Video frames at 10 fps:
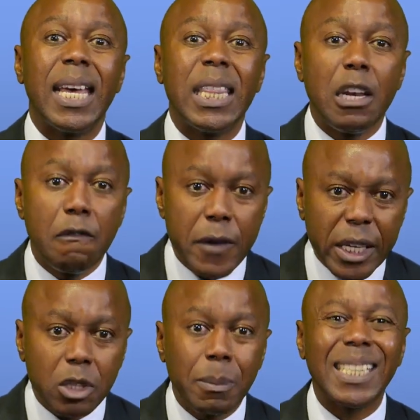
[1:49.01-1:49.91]
the
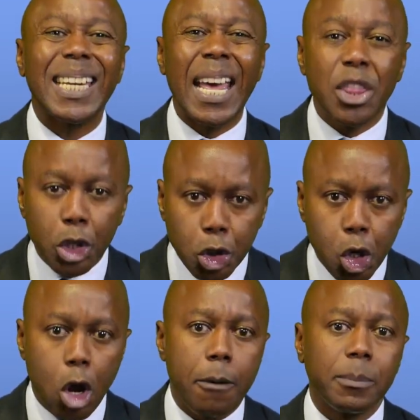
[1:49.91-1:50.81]
investment and the
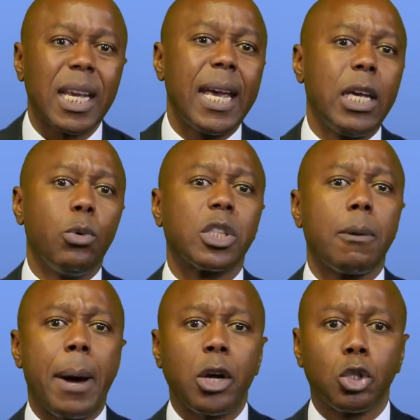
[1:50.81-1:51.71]
terms he was
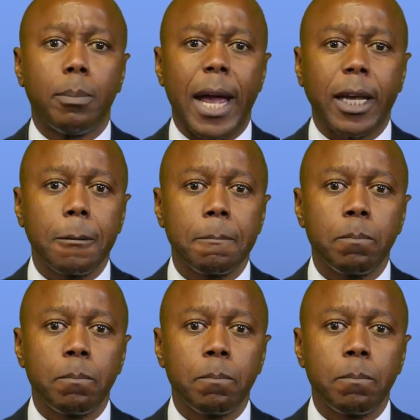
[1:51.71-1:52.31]
about to make.